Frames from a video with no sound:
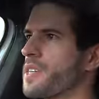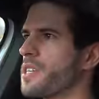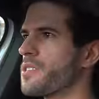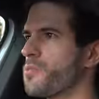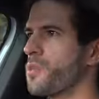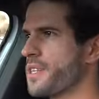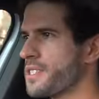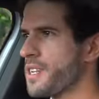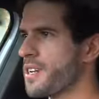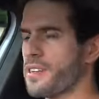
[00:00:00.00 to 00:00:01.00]
It is
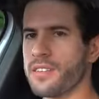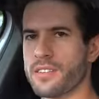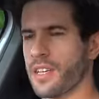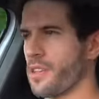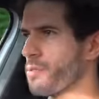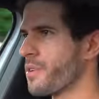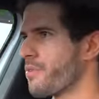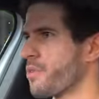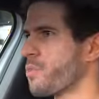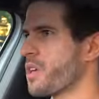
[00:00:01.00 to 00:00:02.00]
Wednesday, day three
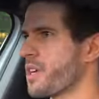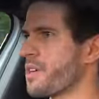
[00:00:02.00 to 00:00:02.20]
of the week.